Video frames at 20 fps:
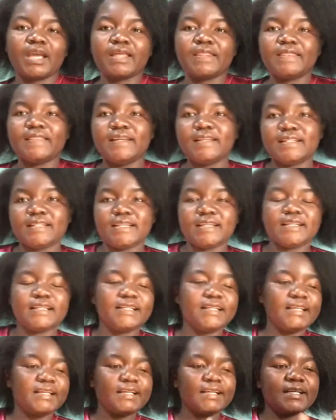
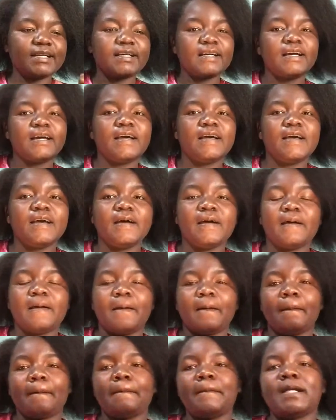technique,
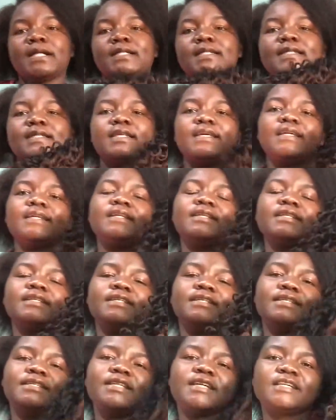but then
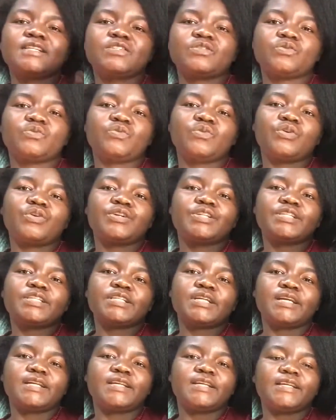just
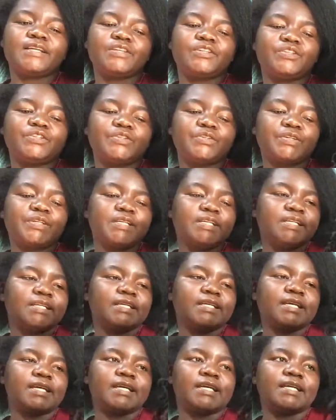watch and enjoy.
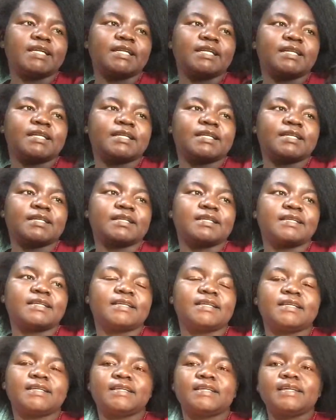And
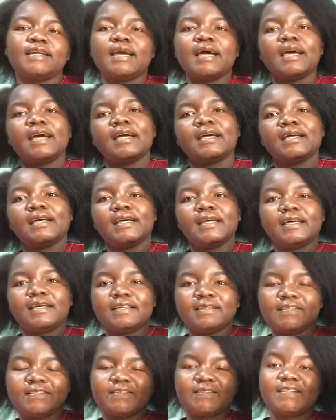yeah,
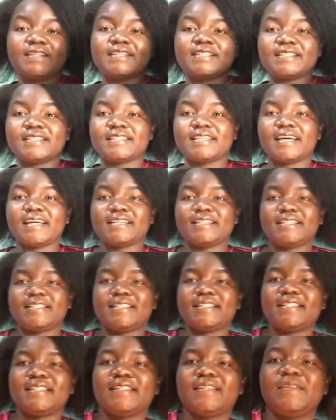so let's start.
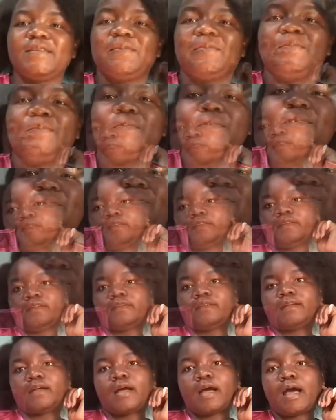So
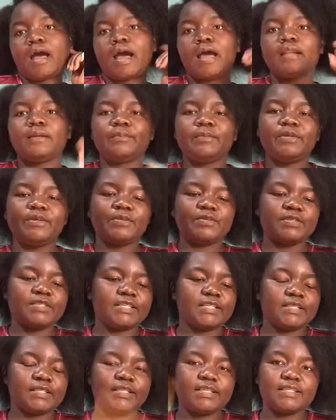I'll be
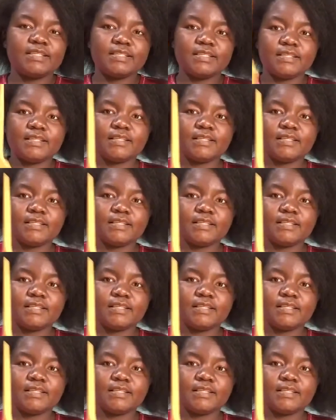using this